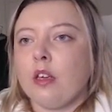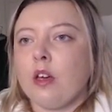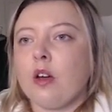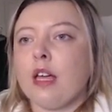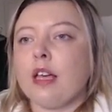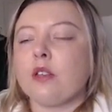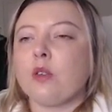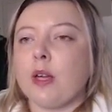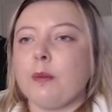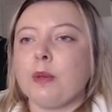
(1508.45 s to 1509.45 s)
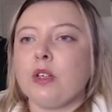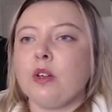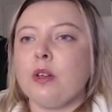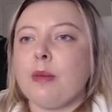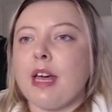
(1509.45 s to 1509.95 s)
Okay, so now I'm gonna go to
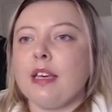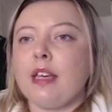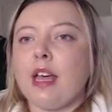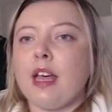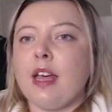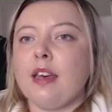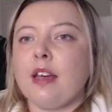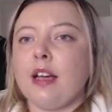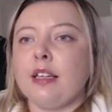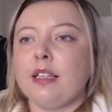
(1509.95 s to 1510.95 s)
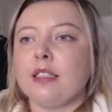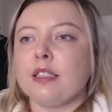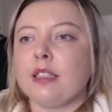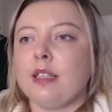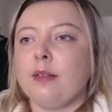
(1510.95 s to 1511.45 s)
bed, and I need to
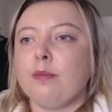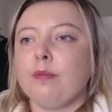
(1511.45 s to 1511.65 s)
sleep.